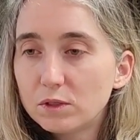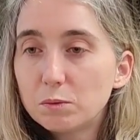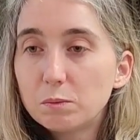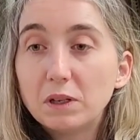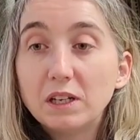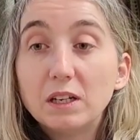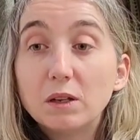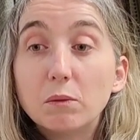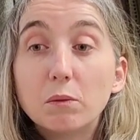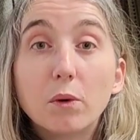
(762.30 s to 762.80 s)

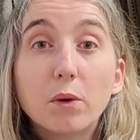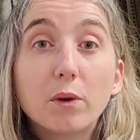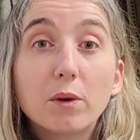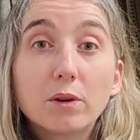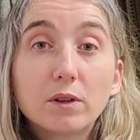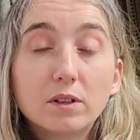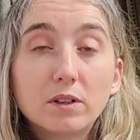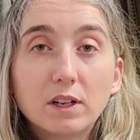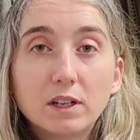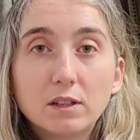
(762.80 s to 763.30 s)
spinning
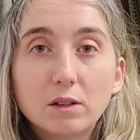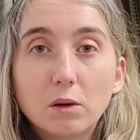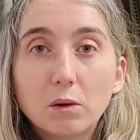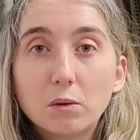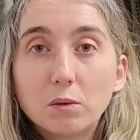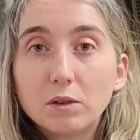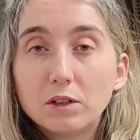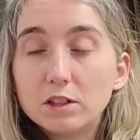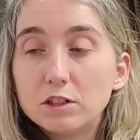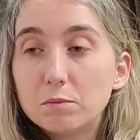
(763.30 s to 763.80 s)
work, not
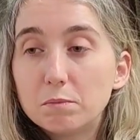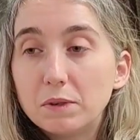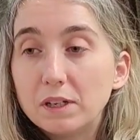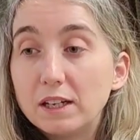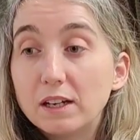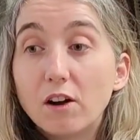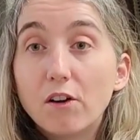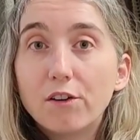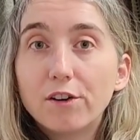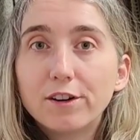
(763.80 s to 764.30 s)
only
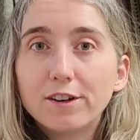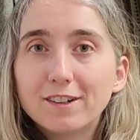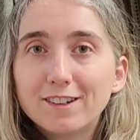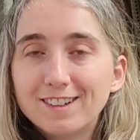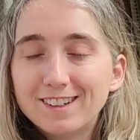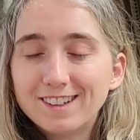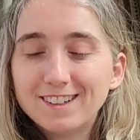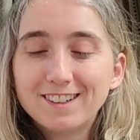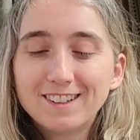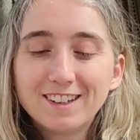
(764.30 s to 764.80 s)
spinning art,
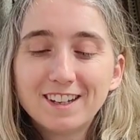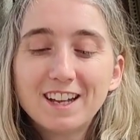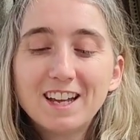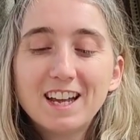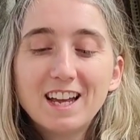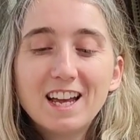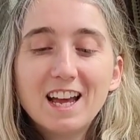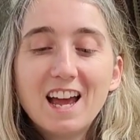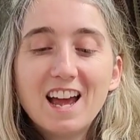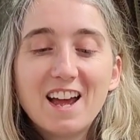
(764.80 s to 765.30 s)

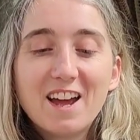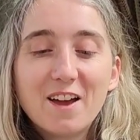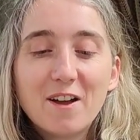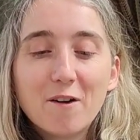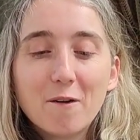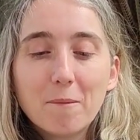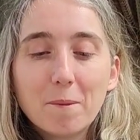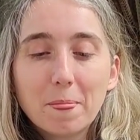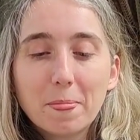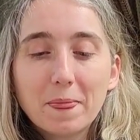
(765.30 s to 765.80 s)

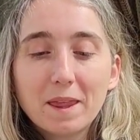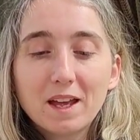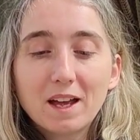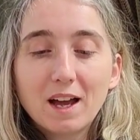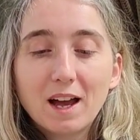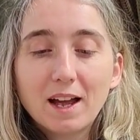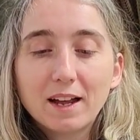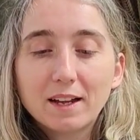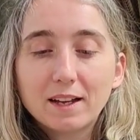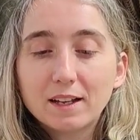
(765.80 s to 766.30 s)

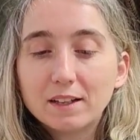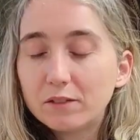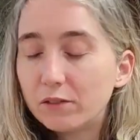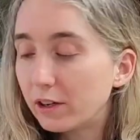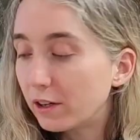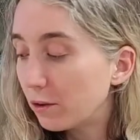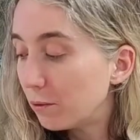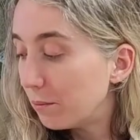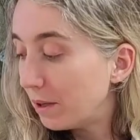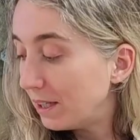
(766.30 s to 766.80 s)
I can
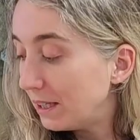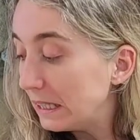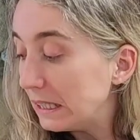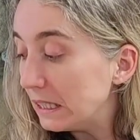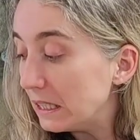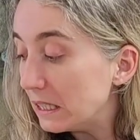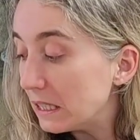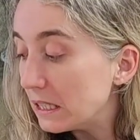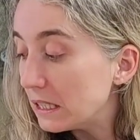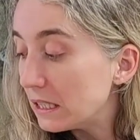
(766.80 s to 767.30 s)
recommend
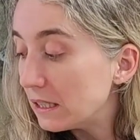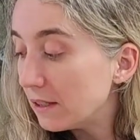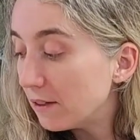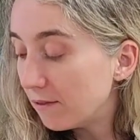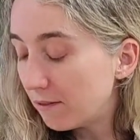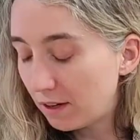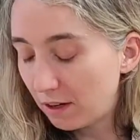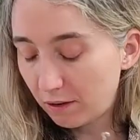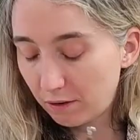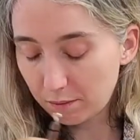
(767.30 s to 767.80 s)
this
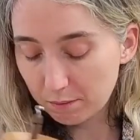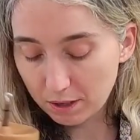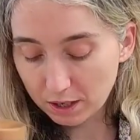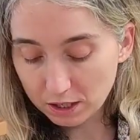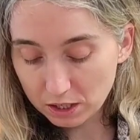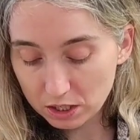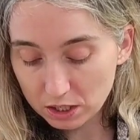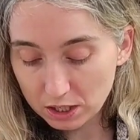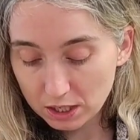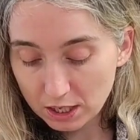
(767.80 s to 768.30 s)
very
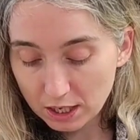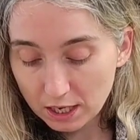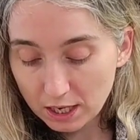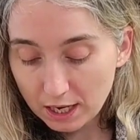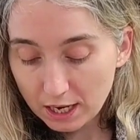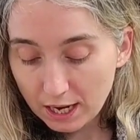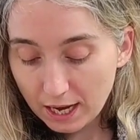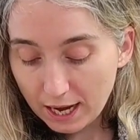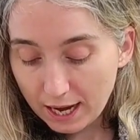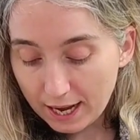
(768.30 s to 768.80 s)
much.
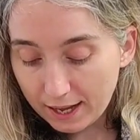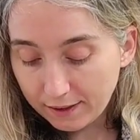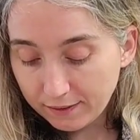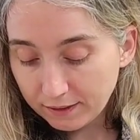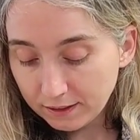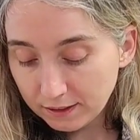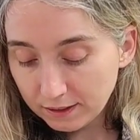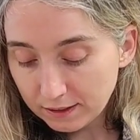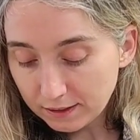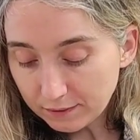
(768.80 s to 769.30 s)

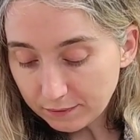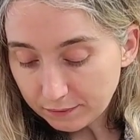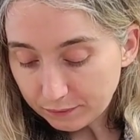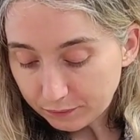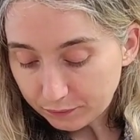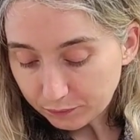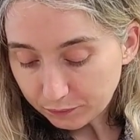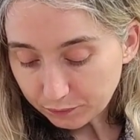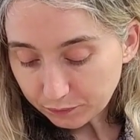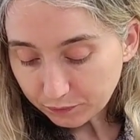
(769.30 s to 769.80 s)
And
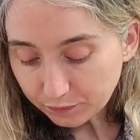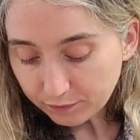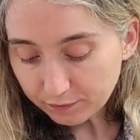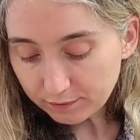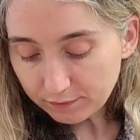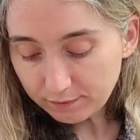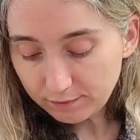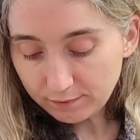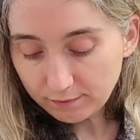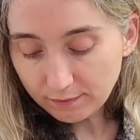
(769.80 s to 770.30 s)

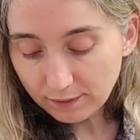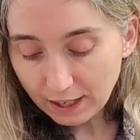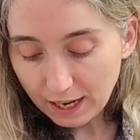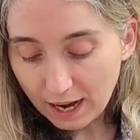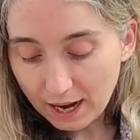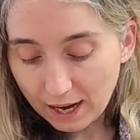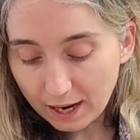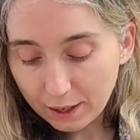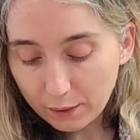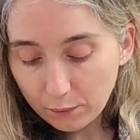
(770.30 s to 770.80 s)

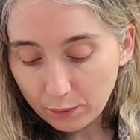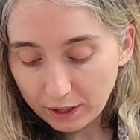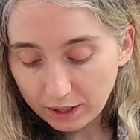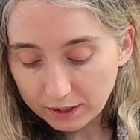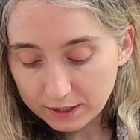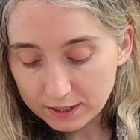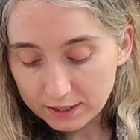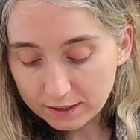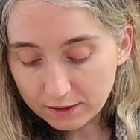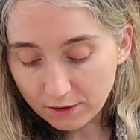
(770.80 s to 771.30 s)
I
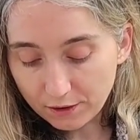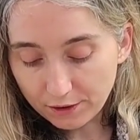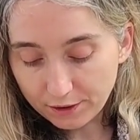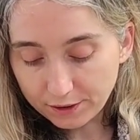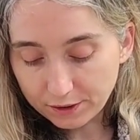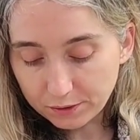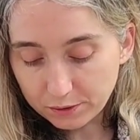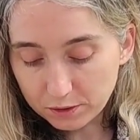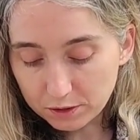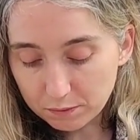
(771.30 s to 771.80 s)
will
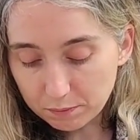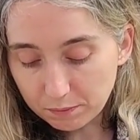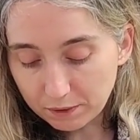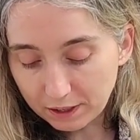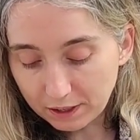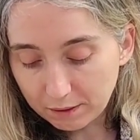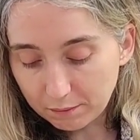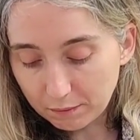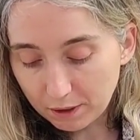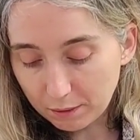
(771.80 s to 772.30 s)
start to
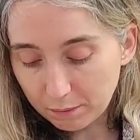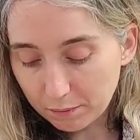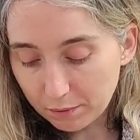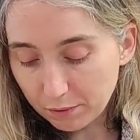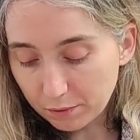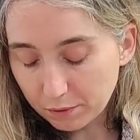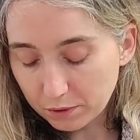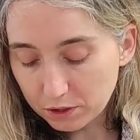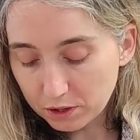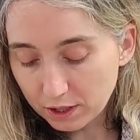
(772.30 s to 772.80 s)
spin my
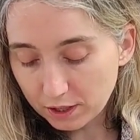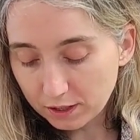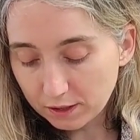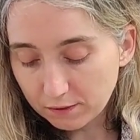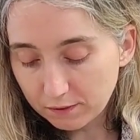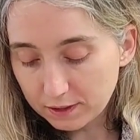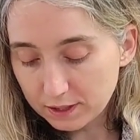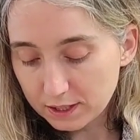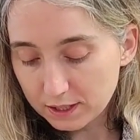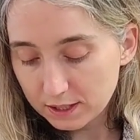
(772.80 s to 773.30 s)

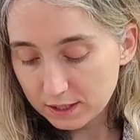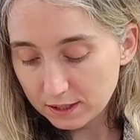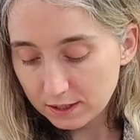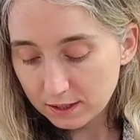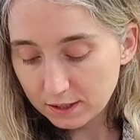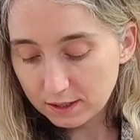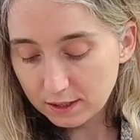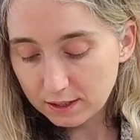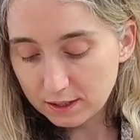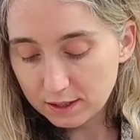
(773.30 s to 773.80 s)
project with
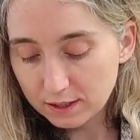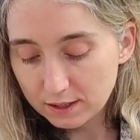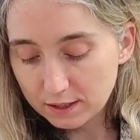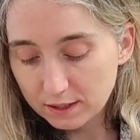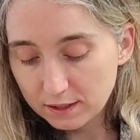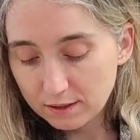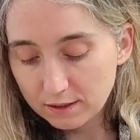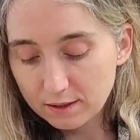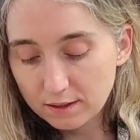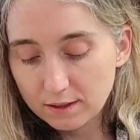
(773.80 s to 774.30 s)

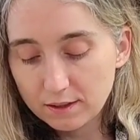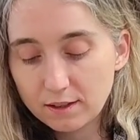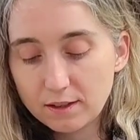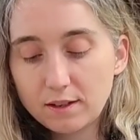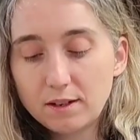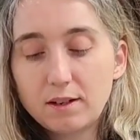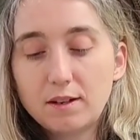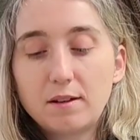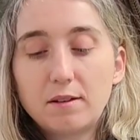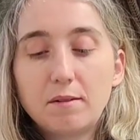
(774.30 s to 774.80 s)
this
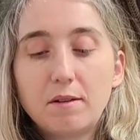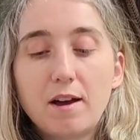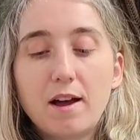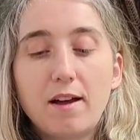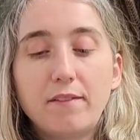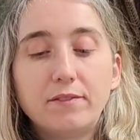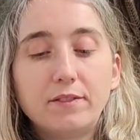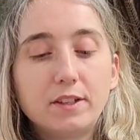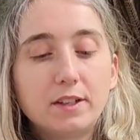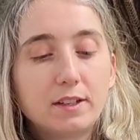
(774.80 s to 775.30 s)

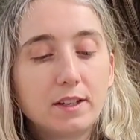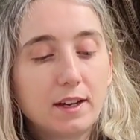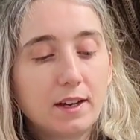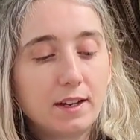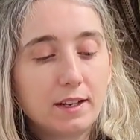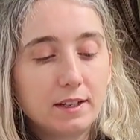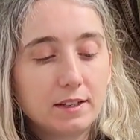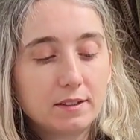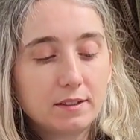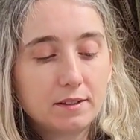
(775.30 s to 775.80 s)

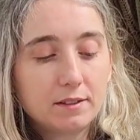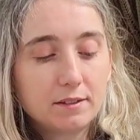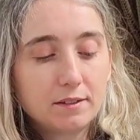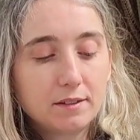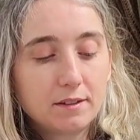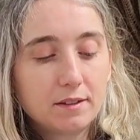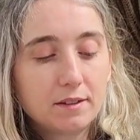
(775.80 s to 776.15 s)
hand-dyed